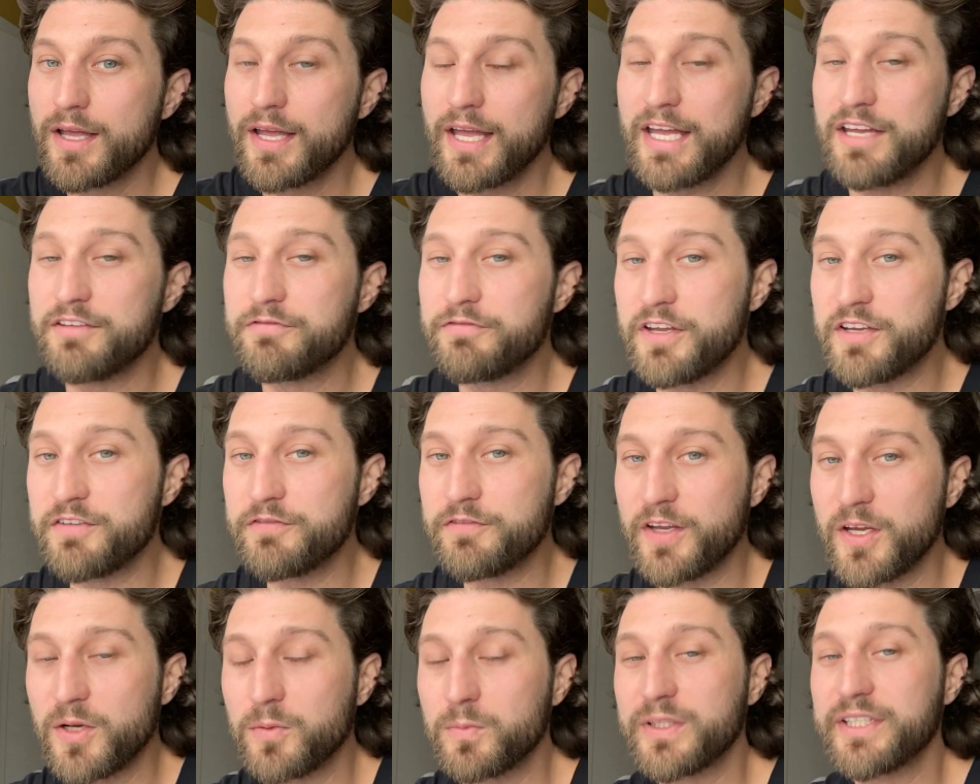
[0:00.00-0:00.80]
Hey Faith
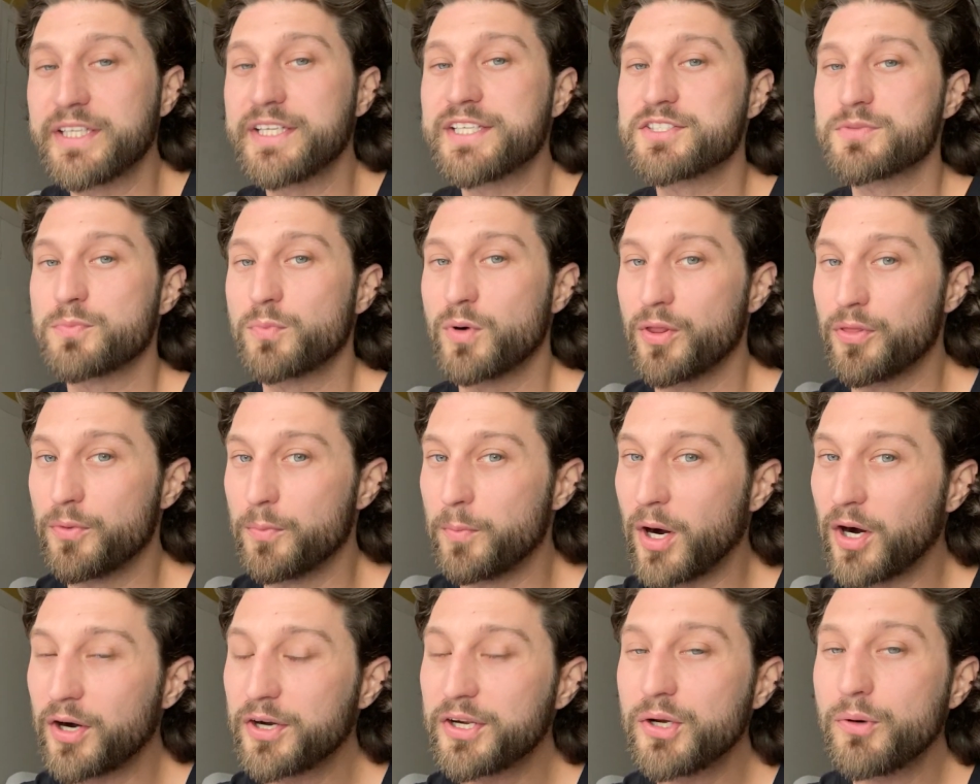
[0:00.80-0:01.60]
family, it's Brother
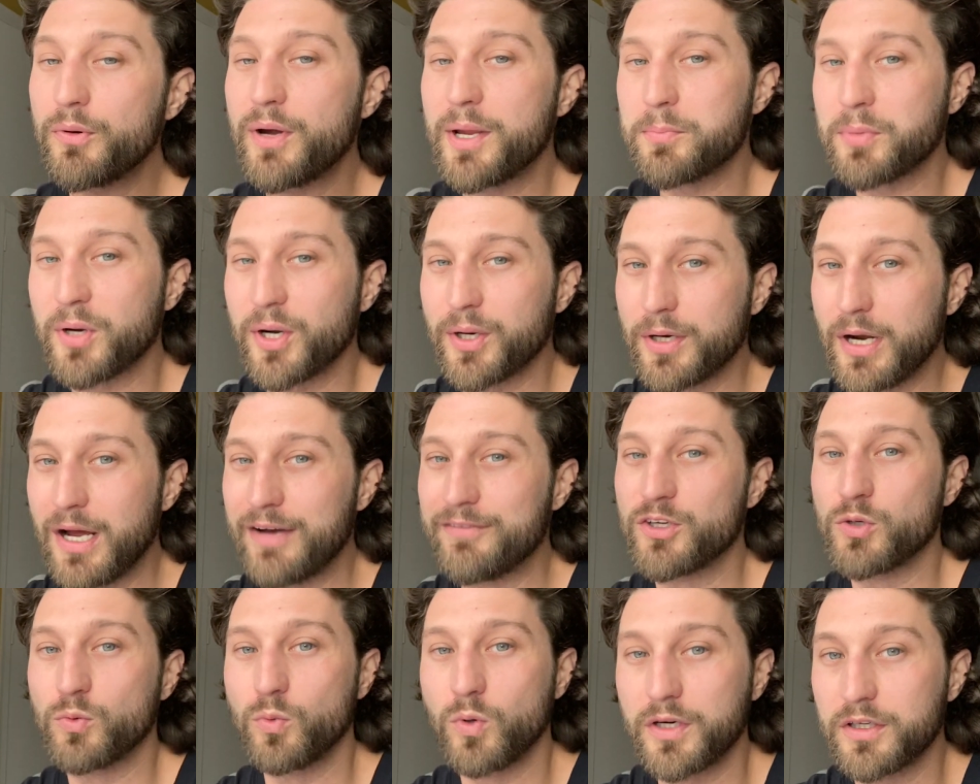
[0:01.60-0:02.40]
Mario. I pray you're
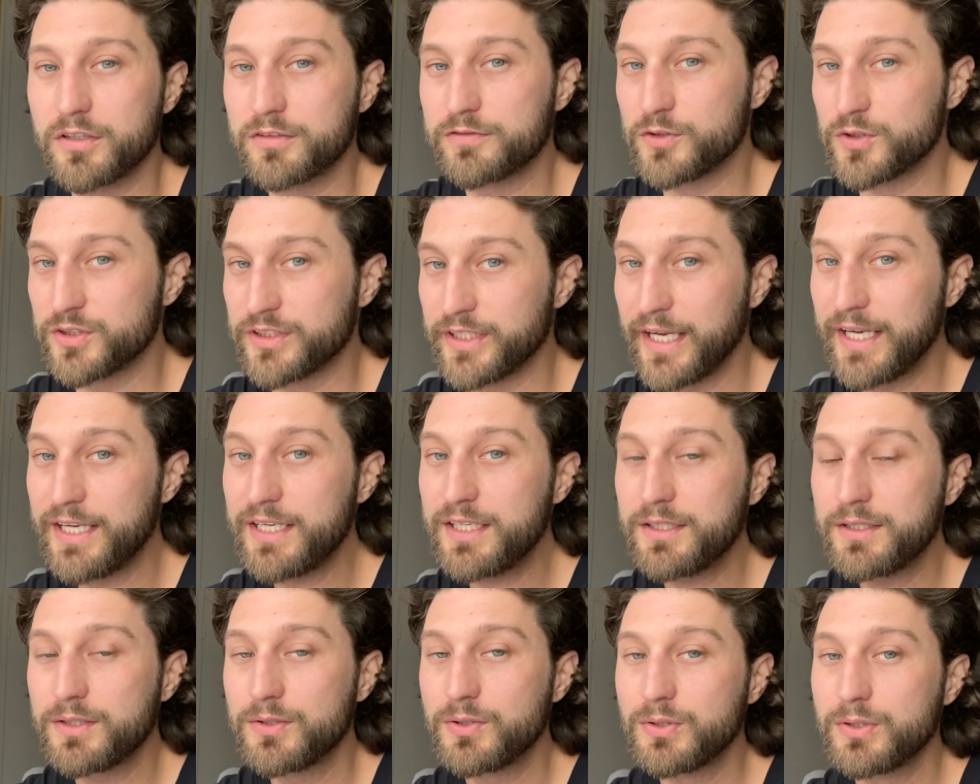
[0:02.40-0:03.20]
having a wonderful
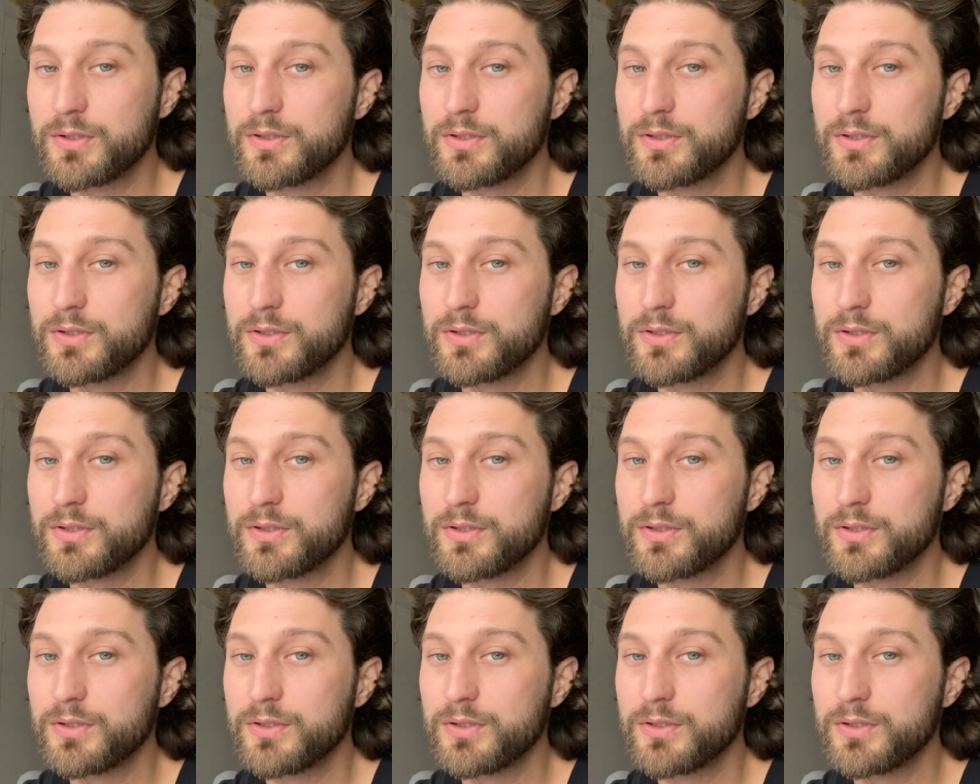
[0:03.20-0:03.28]
day.